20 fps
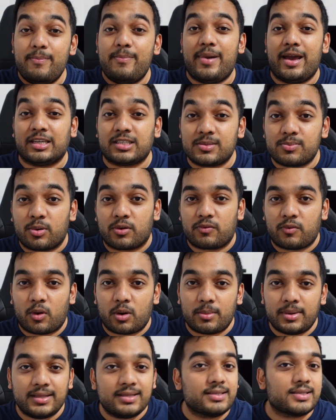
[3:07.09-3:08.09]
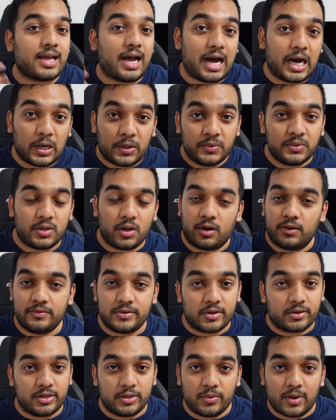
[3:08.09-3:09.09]
best performance out of
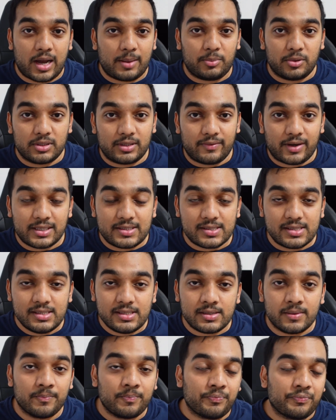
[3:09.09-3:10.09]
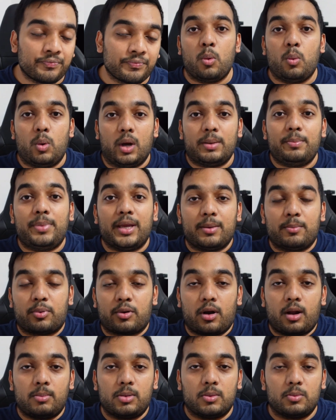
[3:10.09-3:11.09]
your new Apple devices. One big
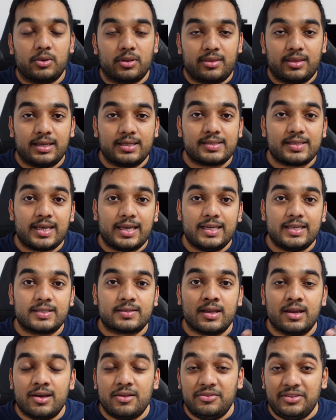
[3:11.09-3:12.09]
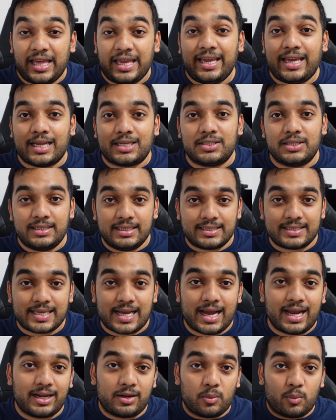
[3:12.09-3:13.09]
problem with this is they get to
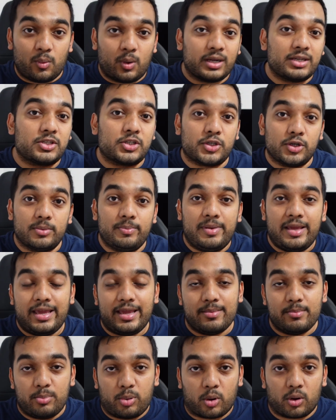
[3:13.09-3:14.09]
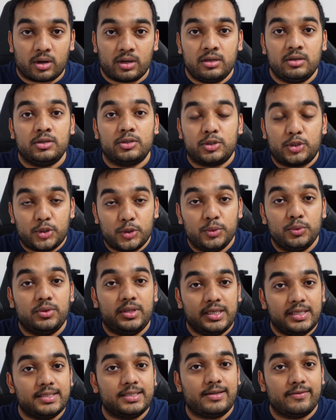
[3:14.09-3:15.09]
decide what should be important to
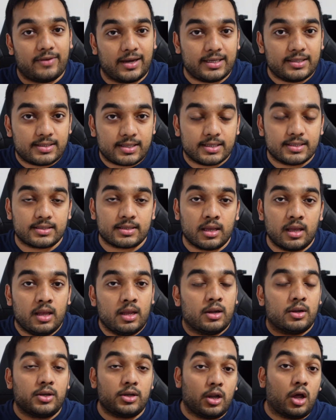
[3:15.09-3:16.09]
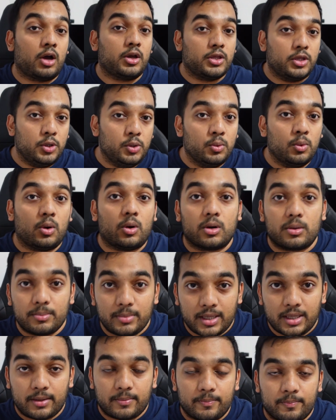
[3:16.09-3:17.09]
these devices, not you or
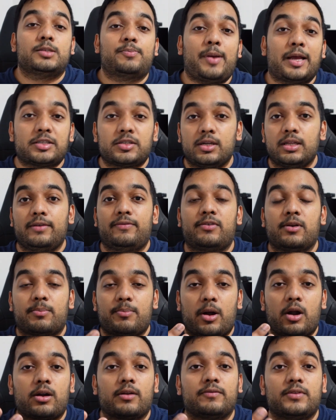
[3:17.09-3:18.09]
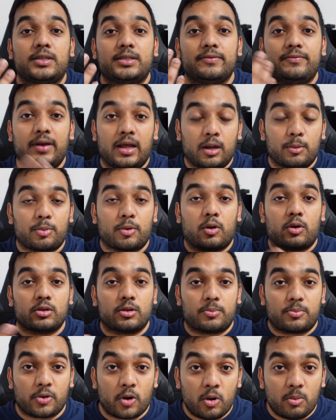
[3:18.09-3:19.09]
me. Especially if you're part of the developer or
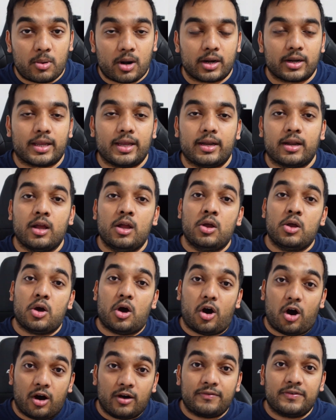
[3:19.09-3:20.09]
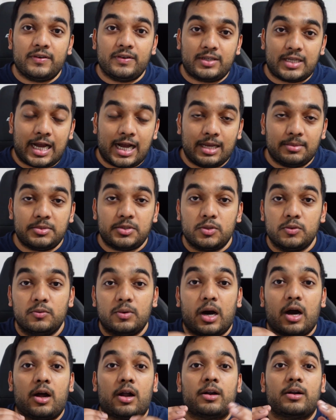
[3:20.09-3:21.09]
the pro market, oftentimes
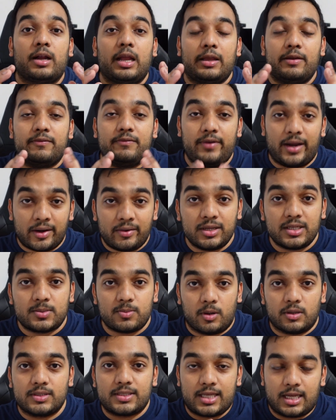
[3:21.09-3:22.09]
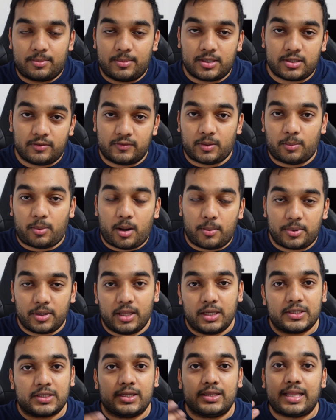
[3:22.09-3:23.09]
you are a very small segment of the
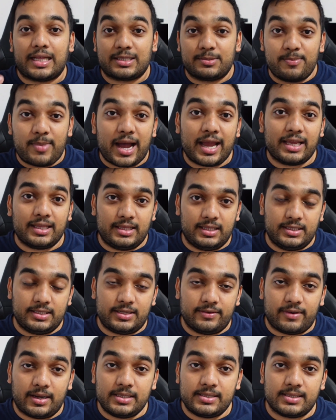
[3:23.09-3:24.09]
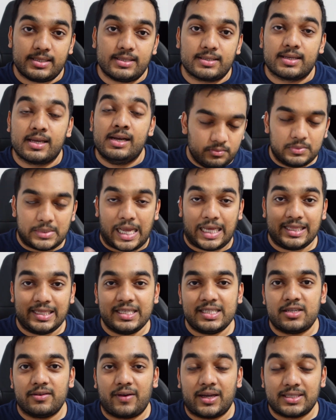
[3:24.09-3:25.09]
population that's buying these devices, and
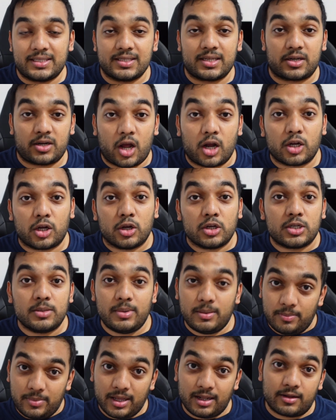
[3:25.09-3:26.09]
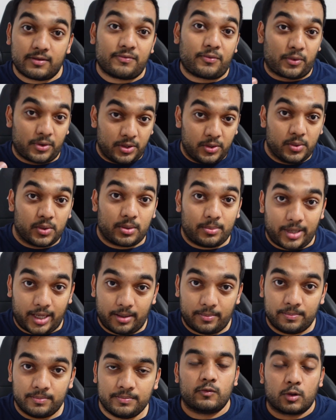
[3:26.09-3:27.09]
these devices are not going to be built for you or me.
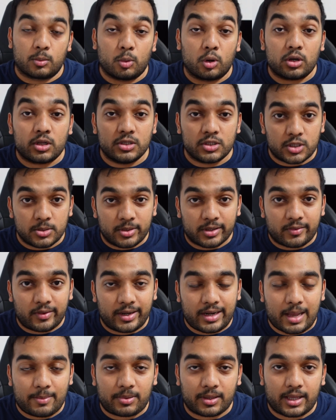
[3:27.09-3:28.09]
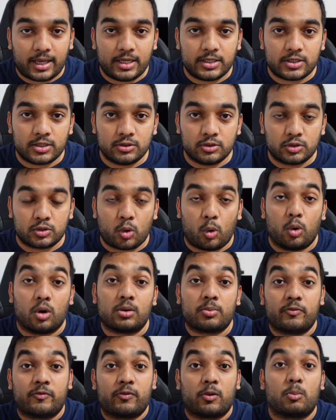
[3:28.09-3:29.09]
For more consumer grade applications
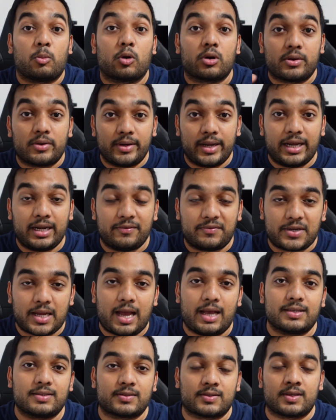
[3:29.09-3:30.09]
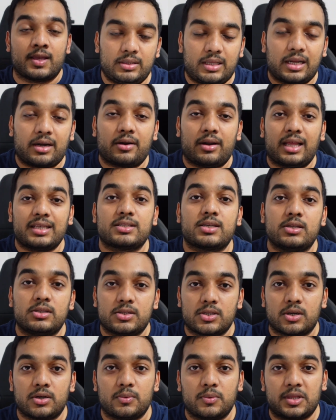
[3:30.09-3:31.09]
or for more creative tasks that are less
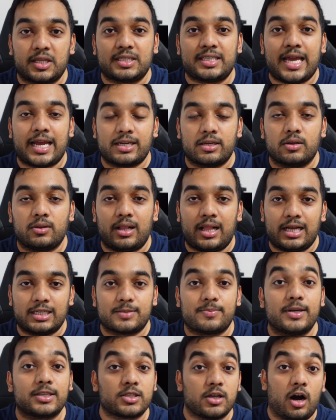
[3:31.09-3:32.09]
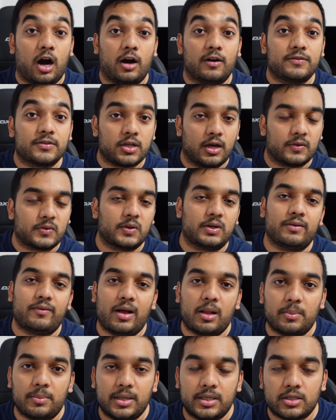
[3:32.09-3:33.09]
concerned with the technical aspects of software
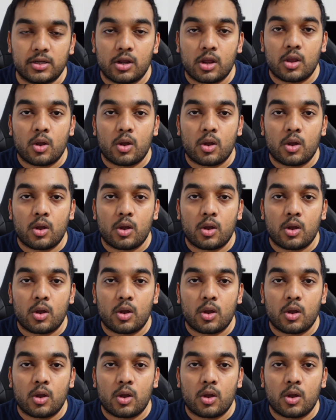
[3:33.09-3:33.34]
development